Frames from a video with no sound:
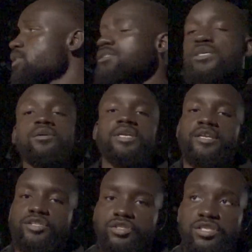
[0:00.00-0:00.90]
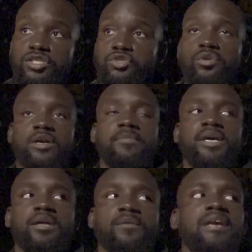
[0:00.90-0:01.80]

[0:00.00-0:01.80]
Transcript: We still get destroyed, man.